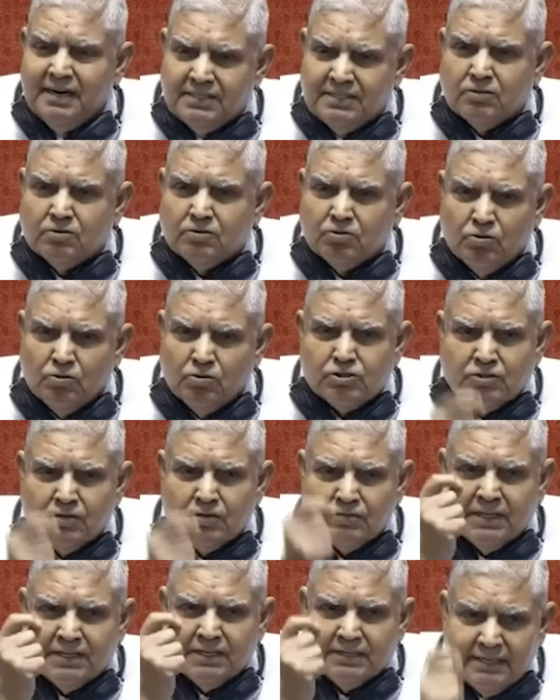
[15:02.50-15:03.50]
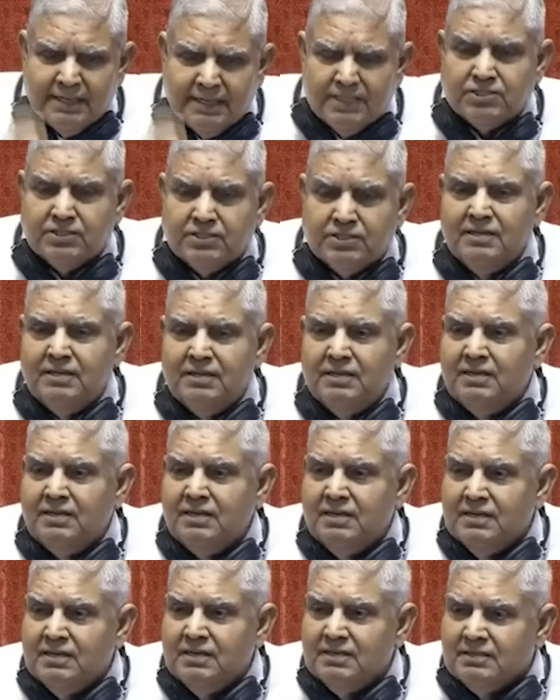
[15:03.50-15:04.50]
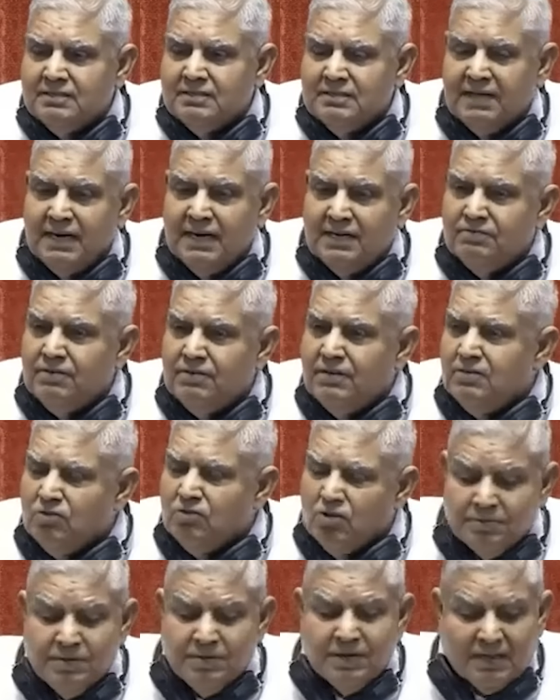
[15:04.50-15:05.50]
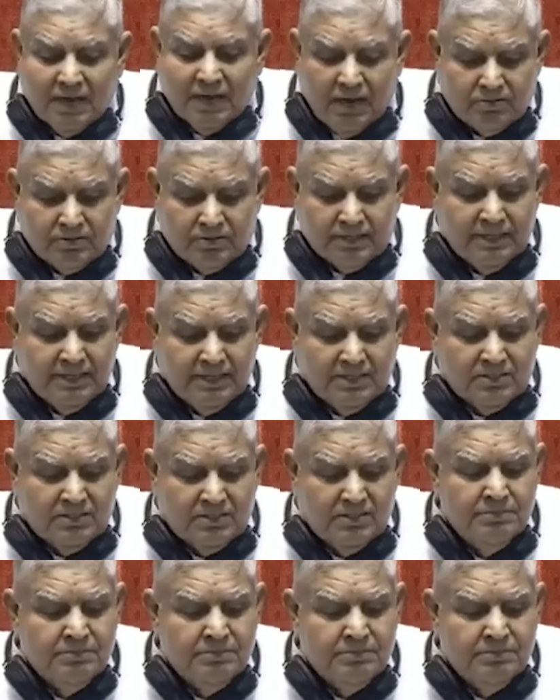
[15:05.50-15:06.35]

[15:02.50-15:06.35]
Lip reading: the cost of the nation, that will not be countenanced.